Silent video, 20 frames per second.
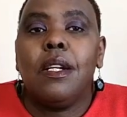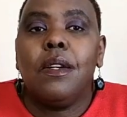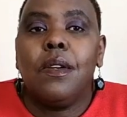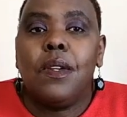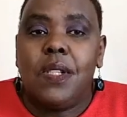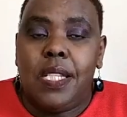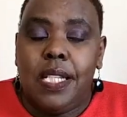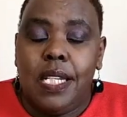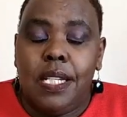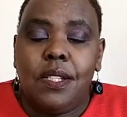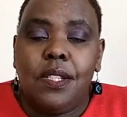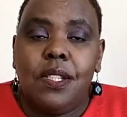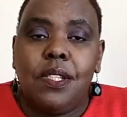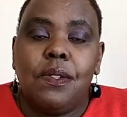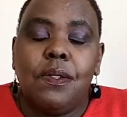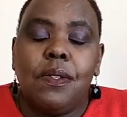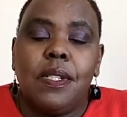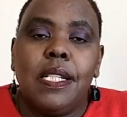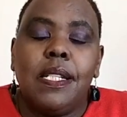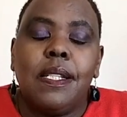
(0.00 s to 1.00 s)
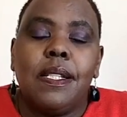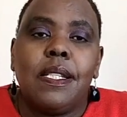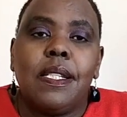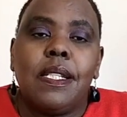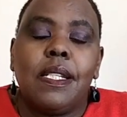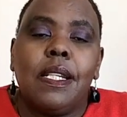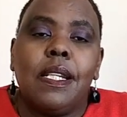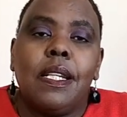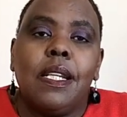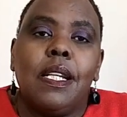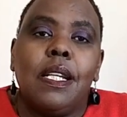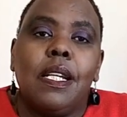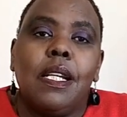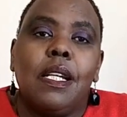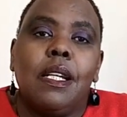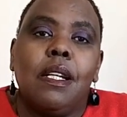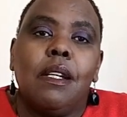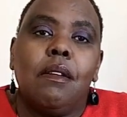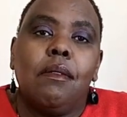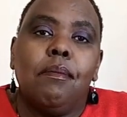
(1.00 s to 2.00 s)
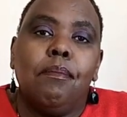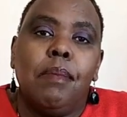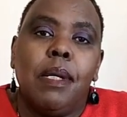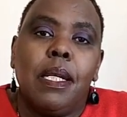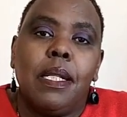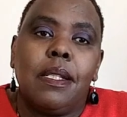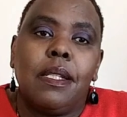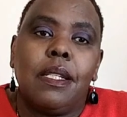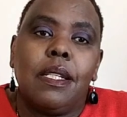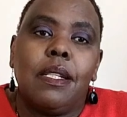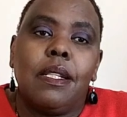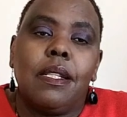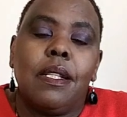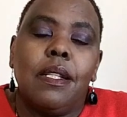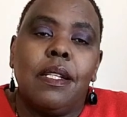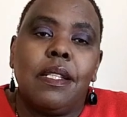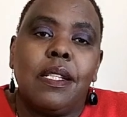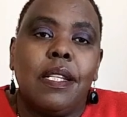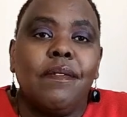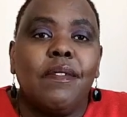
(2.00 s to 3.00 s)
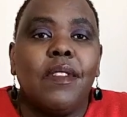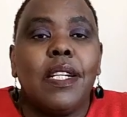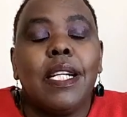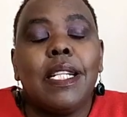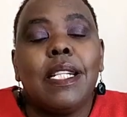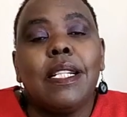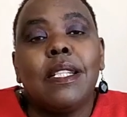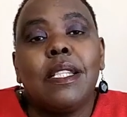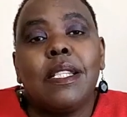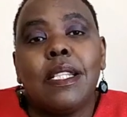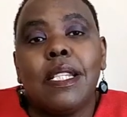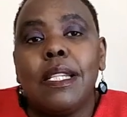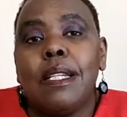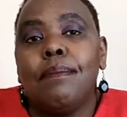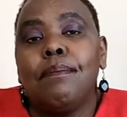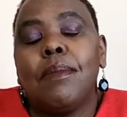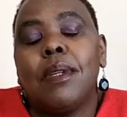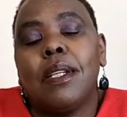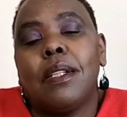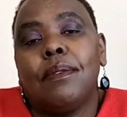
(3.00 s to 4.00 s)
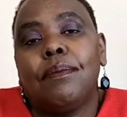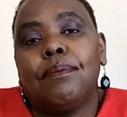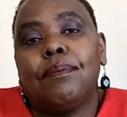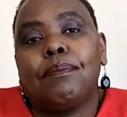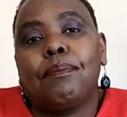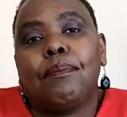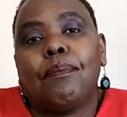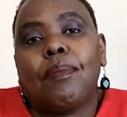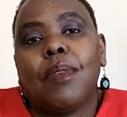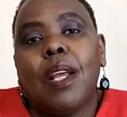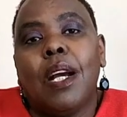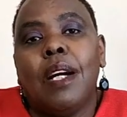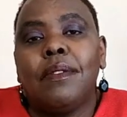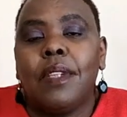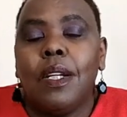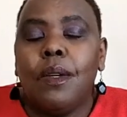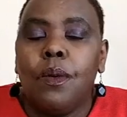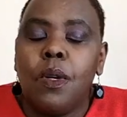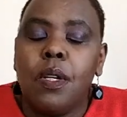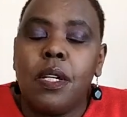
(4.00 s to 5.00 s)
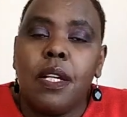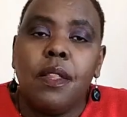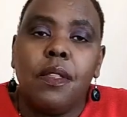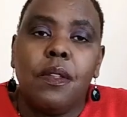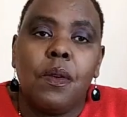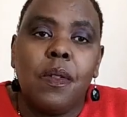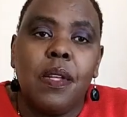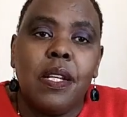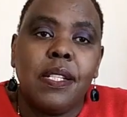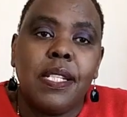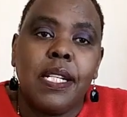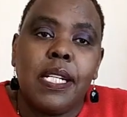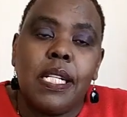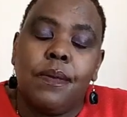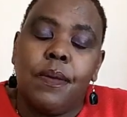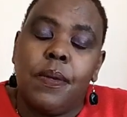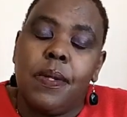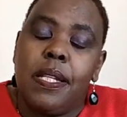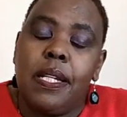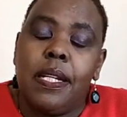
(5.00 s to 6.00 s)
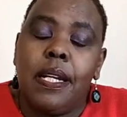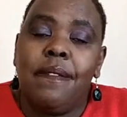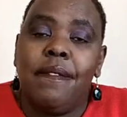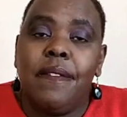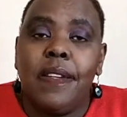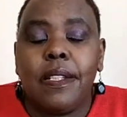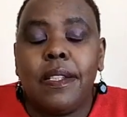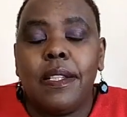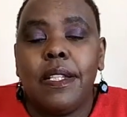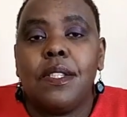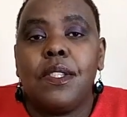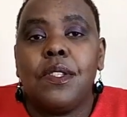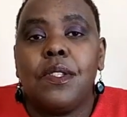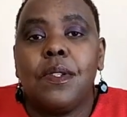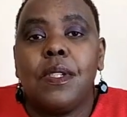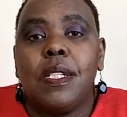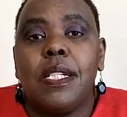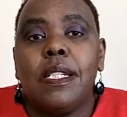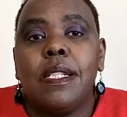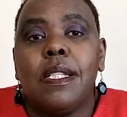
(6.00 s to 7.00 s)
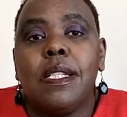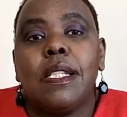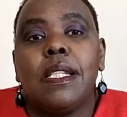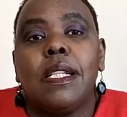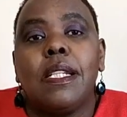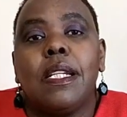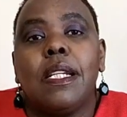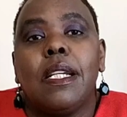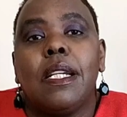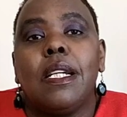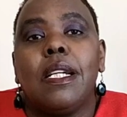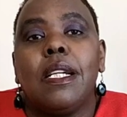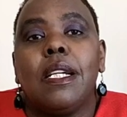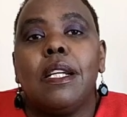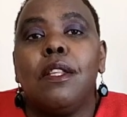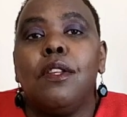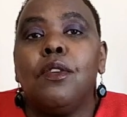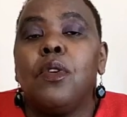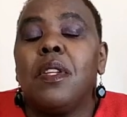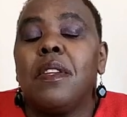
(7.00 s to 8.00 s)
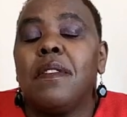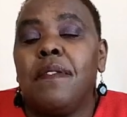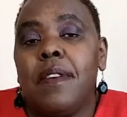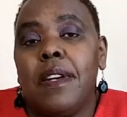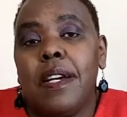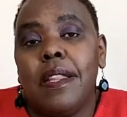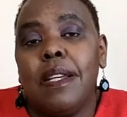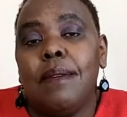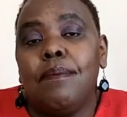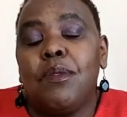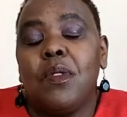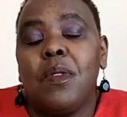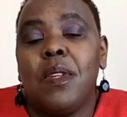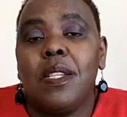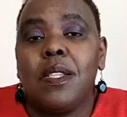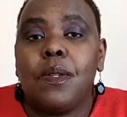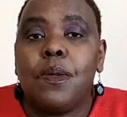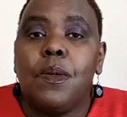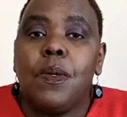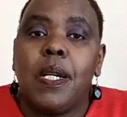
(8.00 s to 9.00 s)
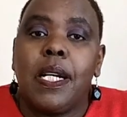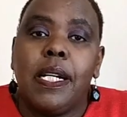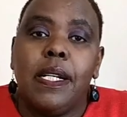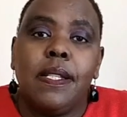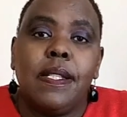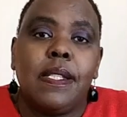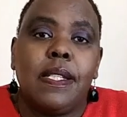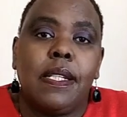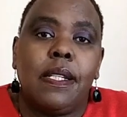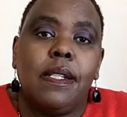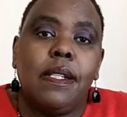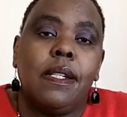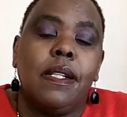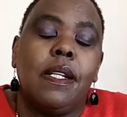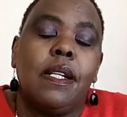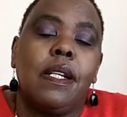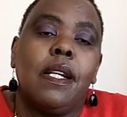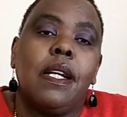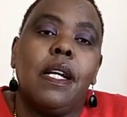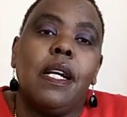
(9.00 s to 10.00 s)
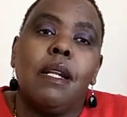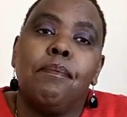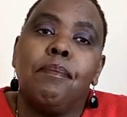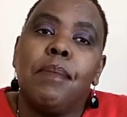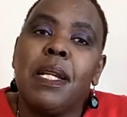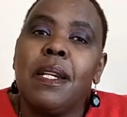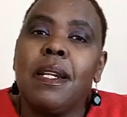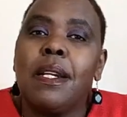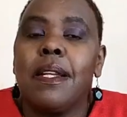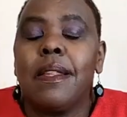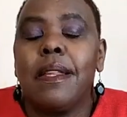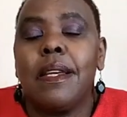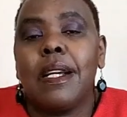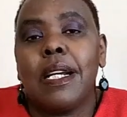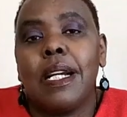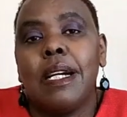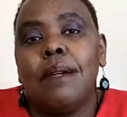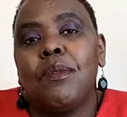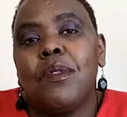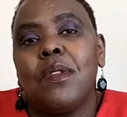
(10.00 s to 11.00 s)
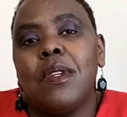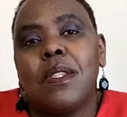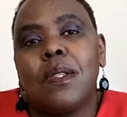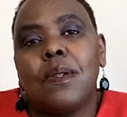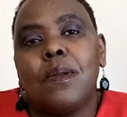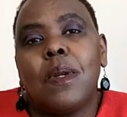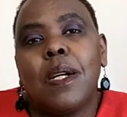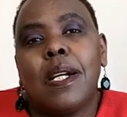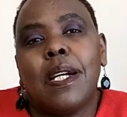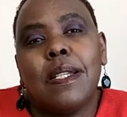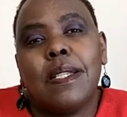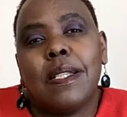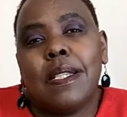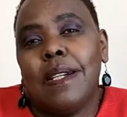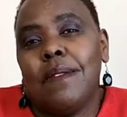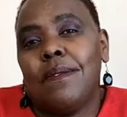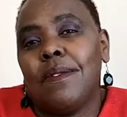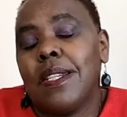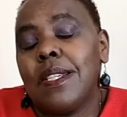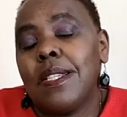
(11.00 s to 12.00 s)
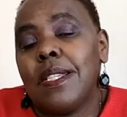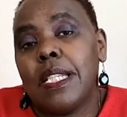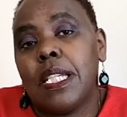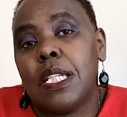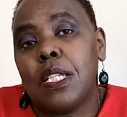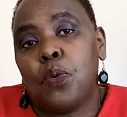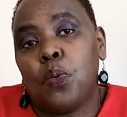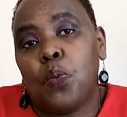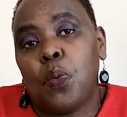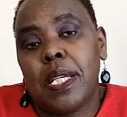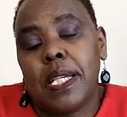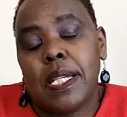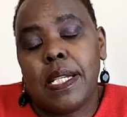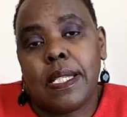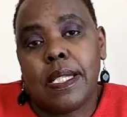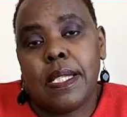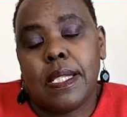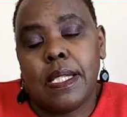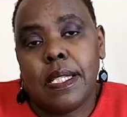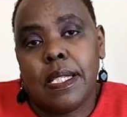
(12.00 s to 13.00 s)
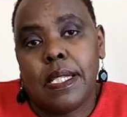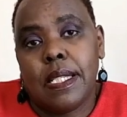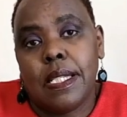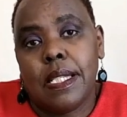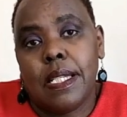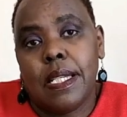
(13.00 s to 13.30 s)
or such students. But the safeguarding team, after walking through the journey with the affected students, they will refer them to the school counselor. And mainly they come to the school counselor after 6 weeks.